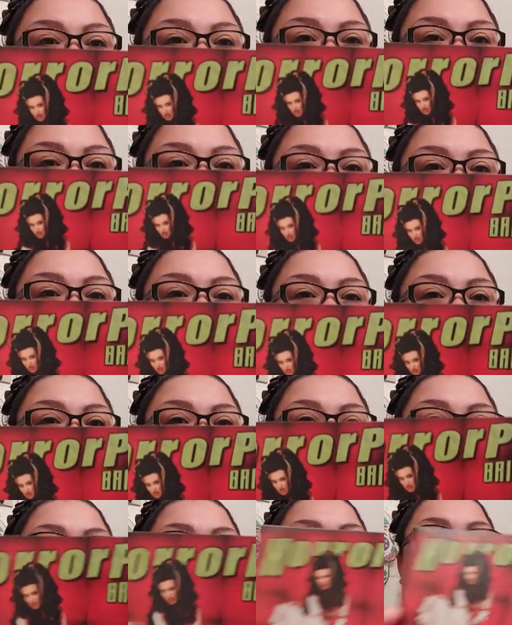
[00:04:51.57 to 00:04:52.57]
up here
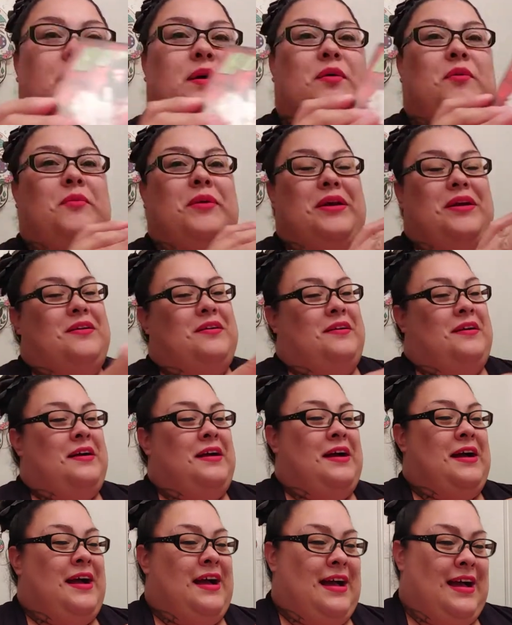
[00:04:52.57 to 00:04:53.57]
oh my
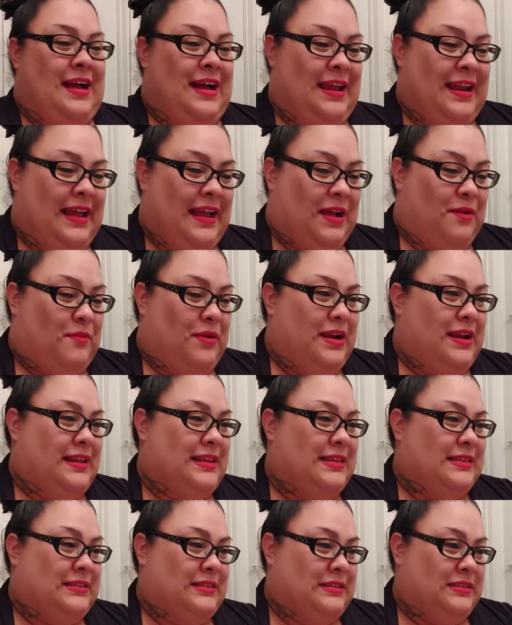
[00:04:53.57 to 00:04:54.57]
god, like I want to
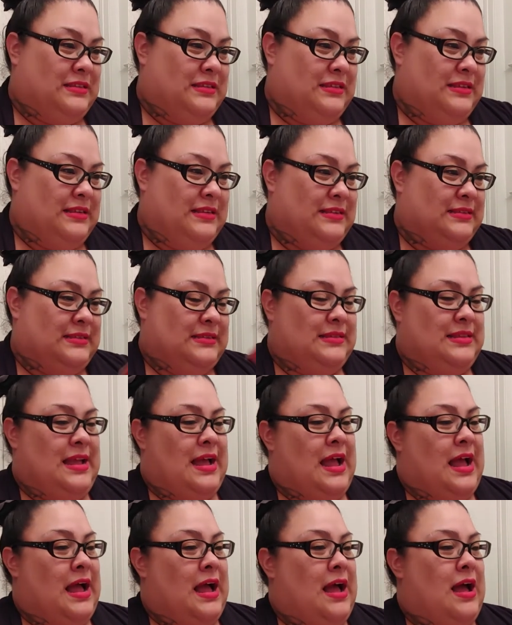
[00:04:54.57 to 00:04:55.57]
listen to this
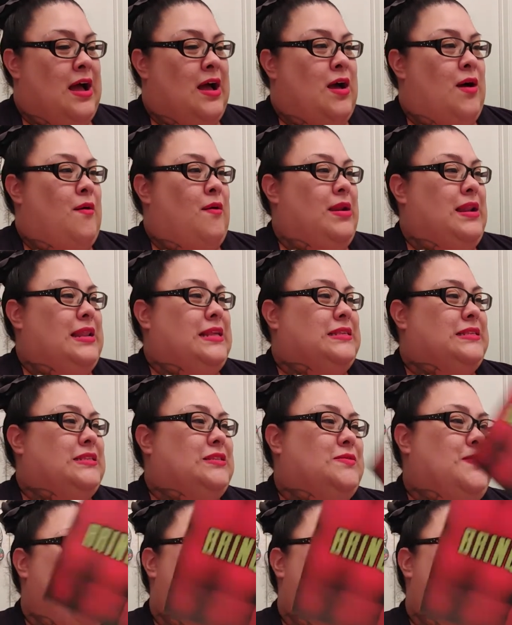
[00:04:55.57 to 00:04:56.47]
now. I want to listen to